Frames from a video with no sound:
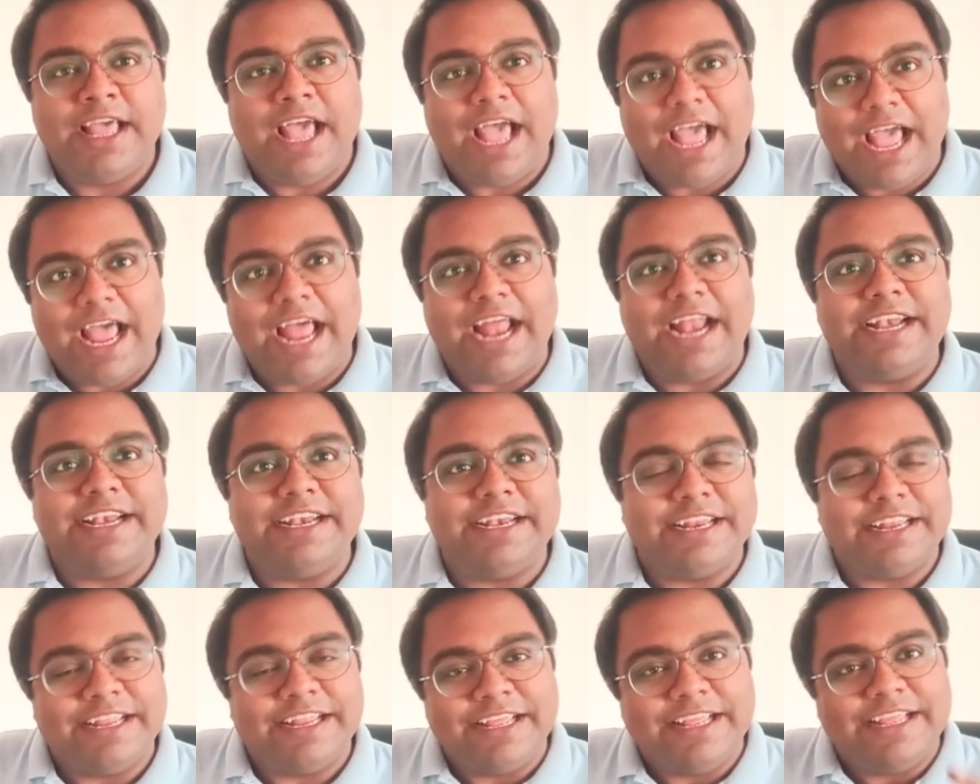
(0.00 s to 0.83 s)

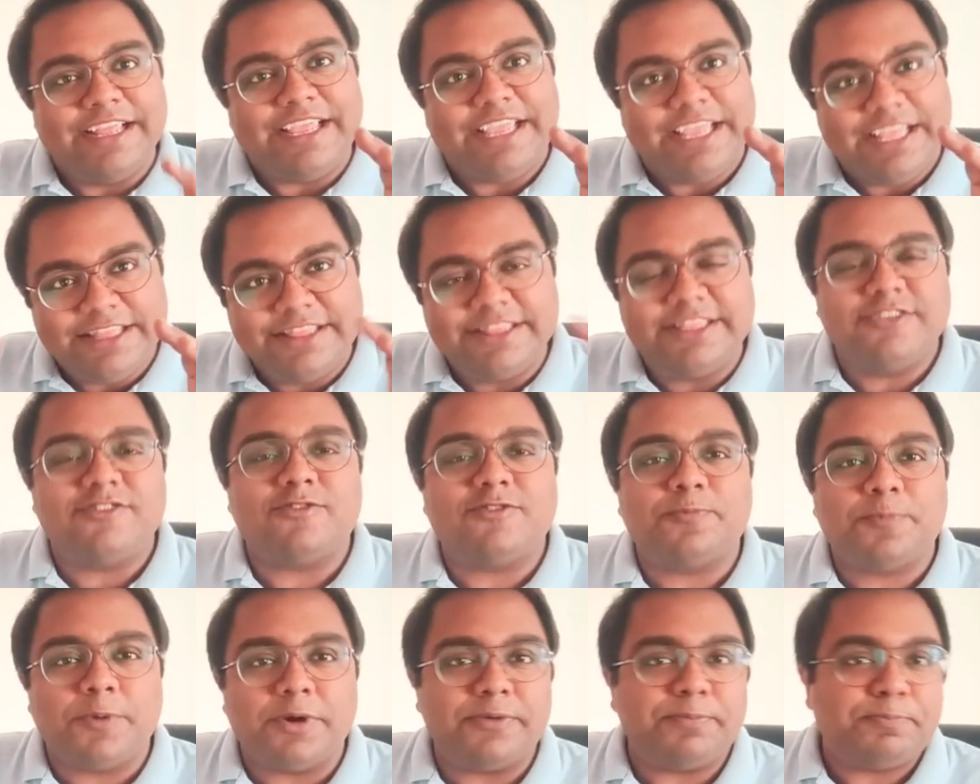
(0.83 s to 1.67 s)
And in this
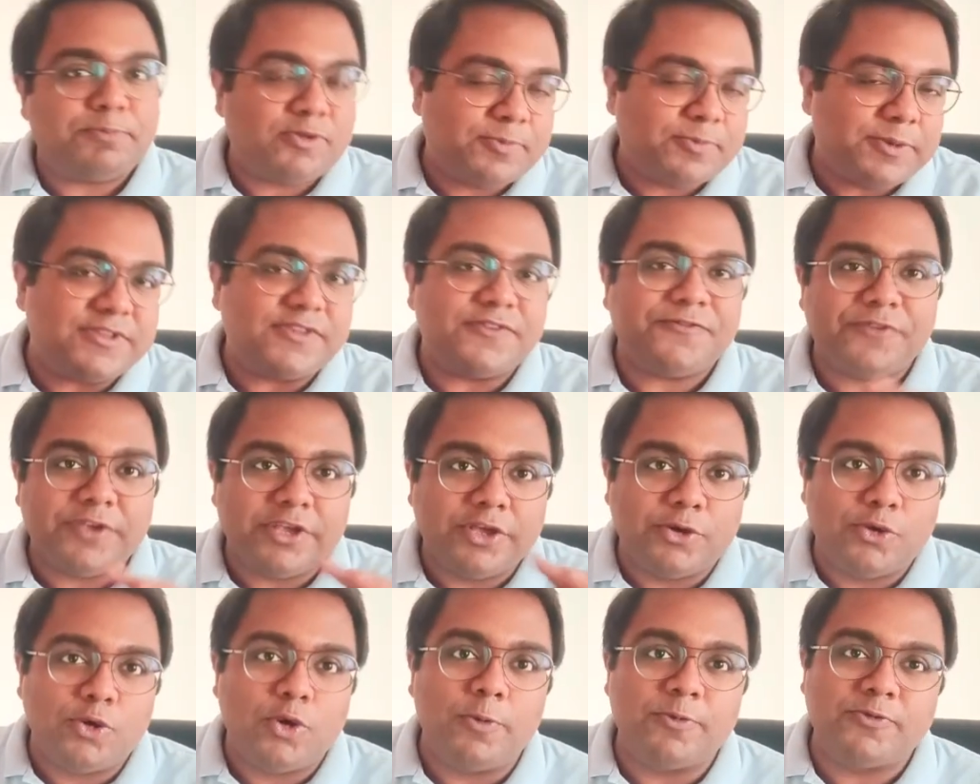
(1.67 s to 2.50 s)
specific
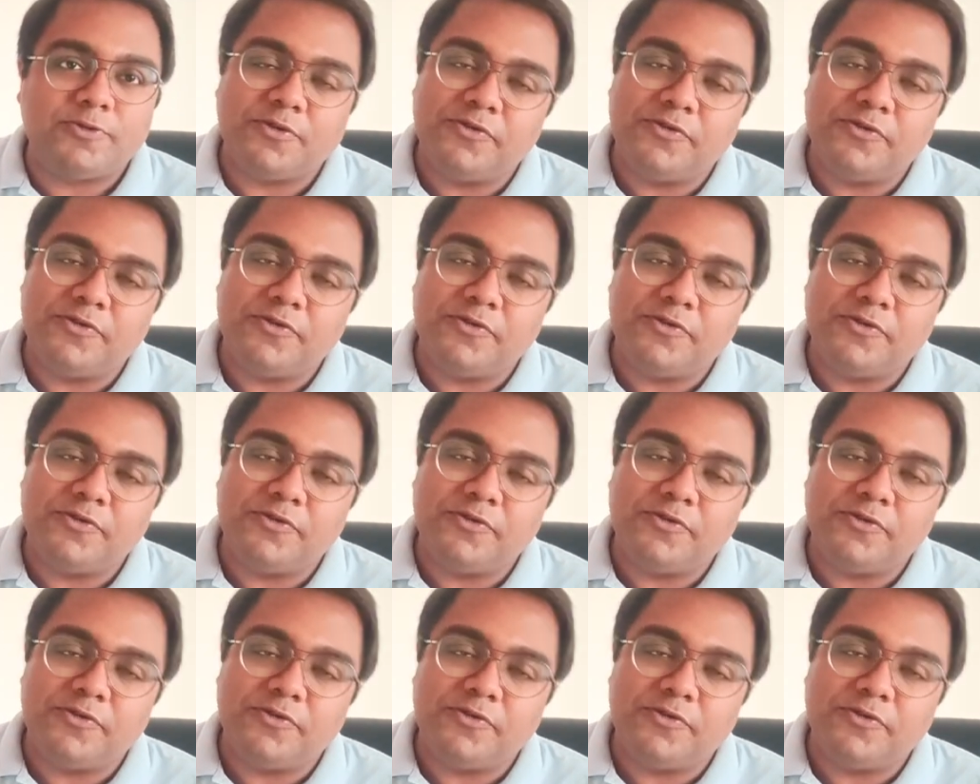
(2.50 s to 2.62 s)
groups,